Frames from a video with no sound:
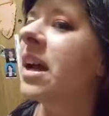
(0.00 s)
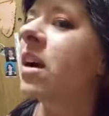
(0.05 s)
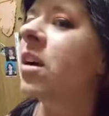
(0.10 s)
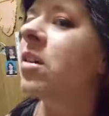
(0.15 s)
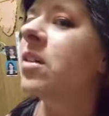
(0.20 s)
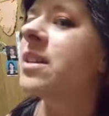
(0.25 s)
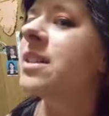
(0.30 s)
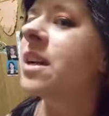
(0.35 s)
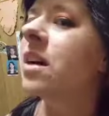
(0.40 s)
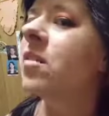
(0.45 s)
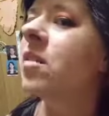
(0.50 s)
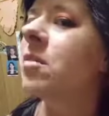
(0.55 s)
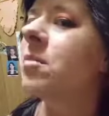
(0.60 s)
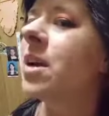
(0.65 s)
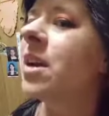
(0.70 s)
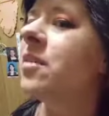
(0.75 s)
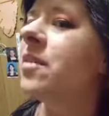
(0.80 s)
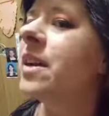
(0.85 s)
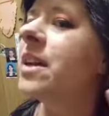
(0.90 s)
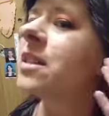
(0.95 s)
I always have on
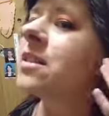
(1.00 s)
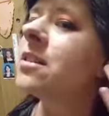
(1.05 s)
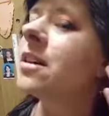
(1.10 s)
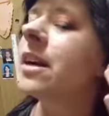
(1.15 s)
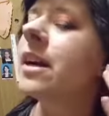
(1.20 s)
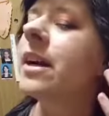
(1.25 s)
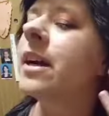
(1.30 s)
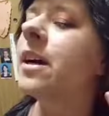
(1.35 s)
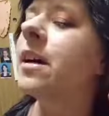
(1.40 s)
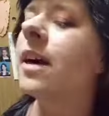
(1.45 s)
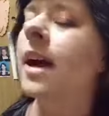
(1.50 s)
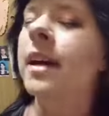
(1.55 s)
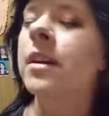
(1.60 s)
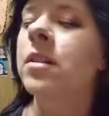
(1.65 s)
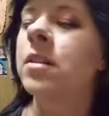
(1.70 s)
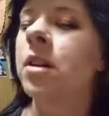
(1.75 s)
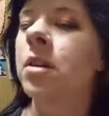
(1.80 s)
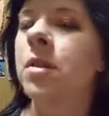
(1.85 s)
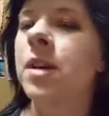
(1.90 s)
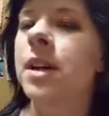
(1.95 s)
my face right here. I
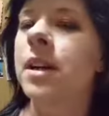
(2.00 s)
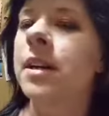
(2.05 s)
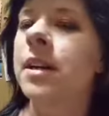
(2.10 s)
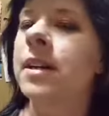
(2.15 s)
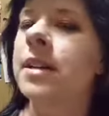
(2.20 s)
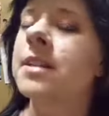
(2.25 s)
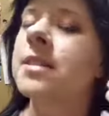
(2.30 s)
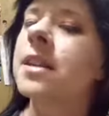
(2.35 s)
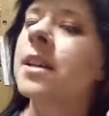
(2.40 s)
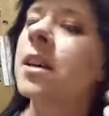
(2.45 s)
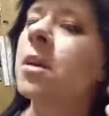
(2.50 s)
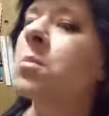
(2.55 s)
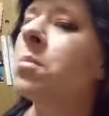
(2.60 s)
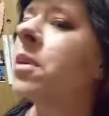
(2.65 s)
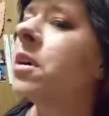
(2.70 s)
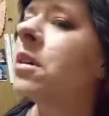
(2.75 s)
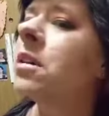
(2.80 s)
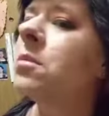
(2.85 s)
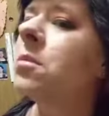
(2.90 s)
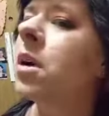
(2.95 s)
don't know what it is, like a
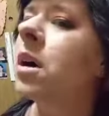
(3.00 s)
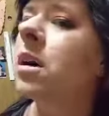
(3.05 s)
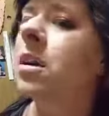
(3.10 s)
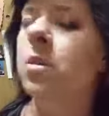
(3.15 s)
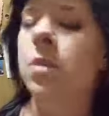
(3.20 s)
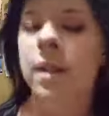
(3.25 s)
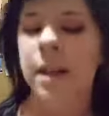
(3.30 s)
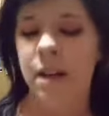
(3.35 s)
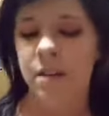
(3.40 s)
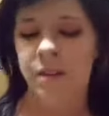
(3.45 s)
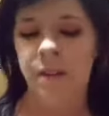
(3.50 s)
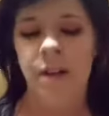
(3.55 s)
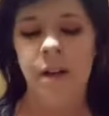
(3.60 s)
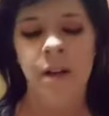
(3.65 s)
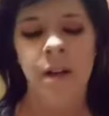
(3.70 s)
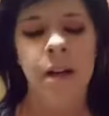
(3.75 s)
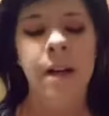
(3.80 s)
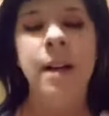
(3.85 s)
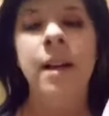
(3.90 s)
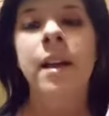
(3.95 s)
birthmark, whatever.
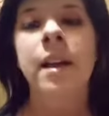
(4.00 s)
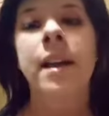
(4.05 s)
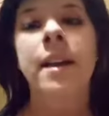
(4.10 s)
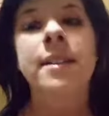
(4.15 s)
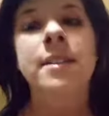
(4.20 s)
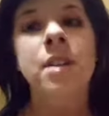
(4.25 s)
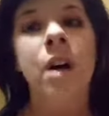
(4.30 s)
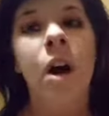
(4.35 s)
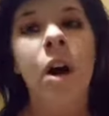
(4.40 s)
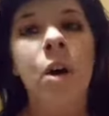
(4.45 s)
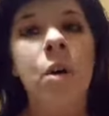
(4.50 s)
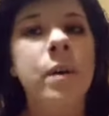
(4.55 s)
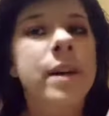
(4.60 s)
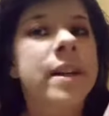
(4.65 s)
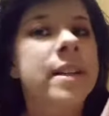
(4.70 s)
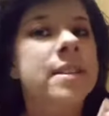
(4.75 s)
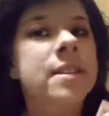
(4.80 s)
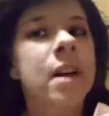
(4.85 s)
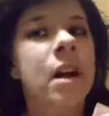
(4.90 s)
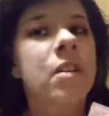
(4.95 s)
It's
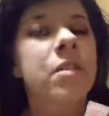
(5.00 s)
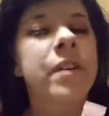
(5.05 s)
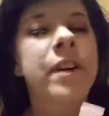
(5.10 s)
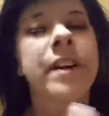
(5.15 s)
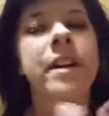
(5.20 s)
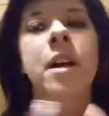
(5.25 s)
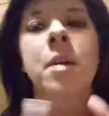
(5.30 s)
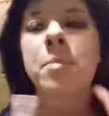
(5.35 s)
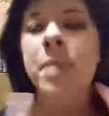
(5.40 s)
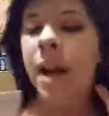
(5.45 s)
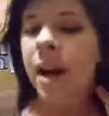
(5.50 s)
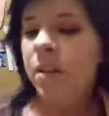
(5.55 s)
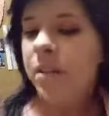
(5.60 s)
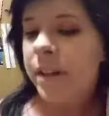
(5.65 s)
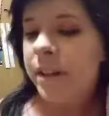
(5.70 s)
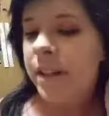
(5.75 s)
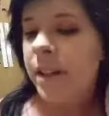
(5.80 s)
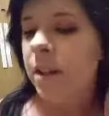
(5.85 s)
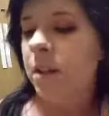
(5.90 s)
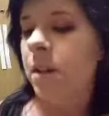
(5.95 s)
always covering up
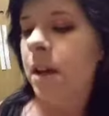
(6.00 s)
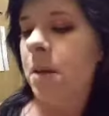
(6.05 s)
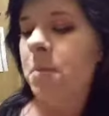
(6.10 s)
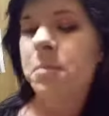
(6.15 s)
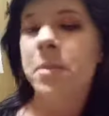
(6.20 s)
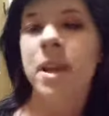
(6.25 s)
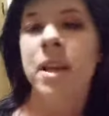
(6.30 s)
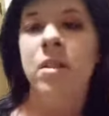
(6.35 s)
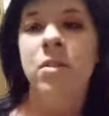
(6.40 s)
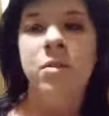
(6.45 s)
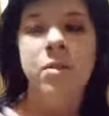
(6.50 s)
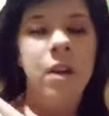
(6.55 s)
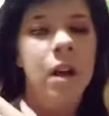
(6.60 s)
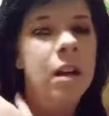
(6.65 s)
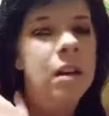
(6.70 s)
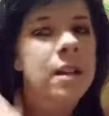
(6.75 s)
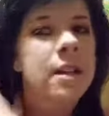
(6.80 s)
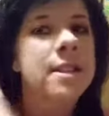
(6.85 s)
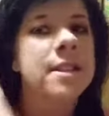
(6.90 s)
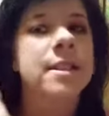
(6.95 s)
everything and being
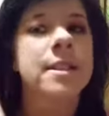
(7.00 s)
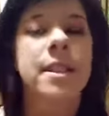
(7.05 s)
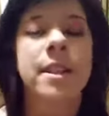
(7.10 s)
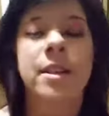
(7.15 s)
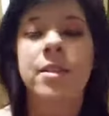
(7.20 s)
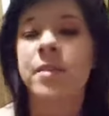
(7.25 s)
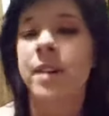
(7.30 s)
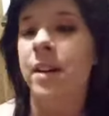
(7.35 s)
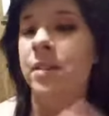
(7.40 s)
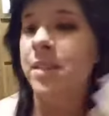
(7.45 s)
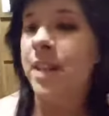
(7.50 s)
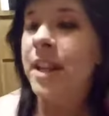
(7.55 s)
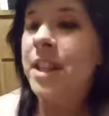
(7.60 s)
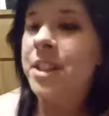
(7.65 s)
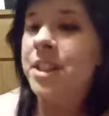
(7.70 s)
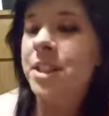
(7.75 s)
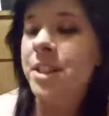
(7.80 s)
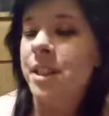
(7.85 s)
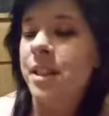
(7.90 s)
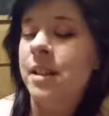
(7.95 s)
flawless, the
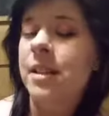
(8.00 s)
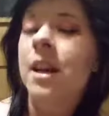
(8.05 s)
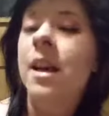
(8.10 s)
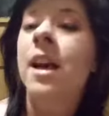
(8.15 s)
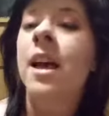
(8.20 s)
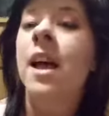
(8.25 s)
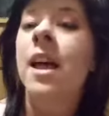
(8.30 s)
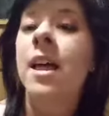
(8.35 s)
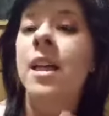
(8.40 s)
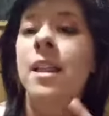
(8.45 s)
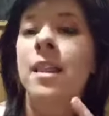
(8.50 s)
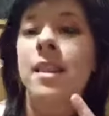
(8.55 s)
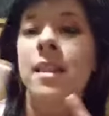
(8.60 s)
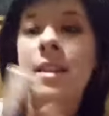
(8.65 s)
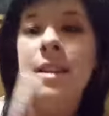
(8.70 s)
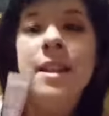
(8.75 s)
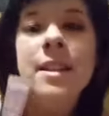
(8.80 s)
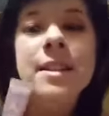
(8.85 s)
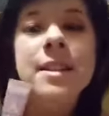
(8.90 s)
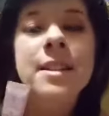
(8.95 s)
foundation.
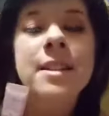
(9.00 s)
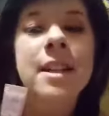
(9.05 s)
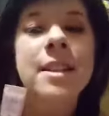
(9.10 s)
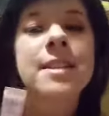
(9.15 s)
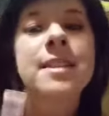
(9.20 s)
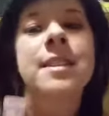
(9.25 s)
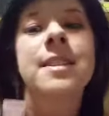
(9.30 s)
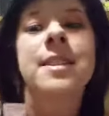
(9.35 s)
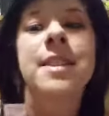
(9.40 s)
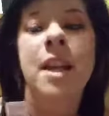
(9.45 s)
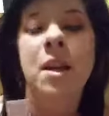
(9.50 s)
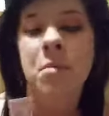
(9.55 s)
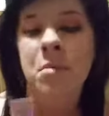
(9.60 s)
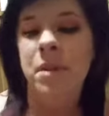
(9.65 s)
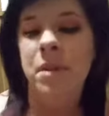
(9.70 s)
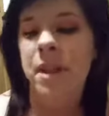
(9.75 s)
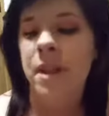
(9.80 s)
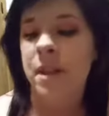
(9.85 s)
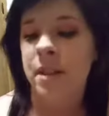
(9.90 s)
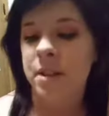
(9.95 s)
This does the same
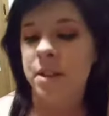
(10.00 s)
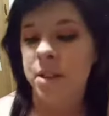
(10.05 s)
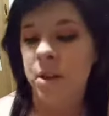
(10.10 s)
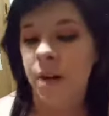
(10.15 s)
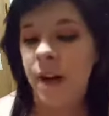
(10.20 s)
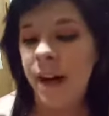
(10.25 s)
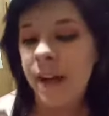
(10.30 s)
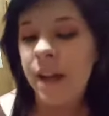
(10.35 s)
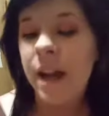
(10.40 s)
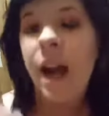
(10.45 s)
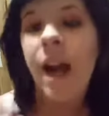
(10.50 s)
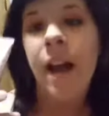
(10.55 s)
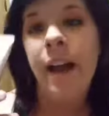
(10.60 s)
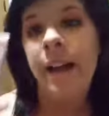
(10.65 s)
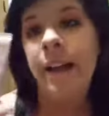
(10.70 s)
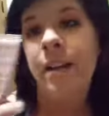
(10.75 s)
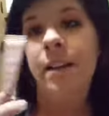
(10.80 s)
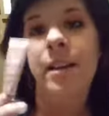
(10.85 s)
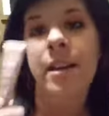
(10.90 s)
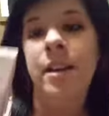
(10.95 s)
thing, so I
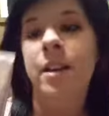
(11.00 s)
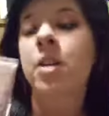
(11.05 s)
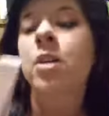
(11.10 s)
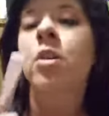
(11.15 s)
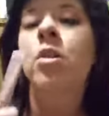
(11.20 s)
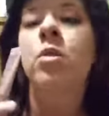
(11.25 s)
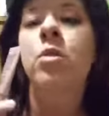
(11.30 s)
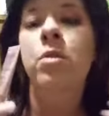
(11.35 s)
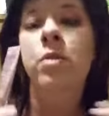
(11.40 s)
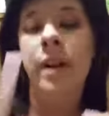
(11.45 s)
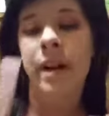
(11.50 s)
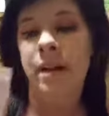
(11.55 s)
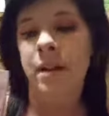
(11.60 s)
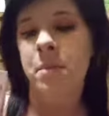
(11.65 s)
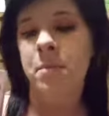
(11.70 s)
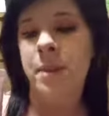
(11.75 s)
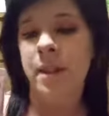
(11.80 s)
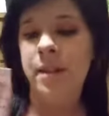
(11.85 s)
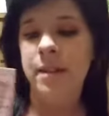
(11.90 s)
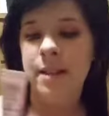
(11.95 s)
highly
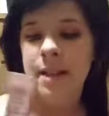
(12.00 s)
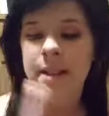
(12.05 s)
recommend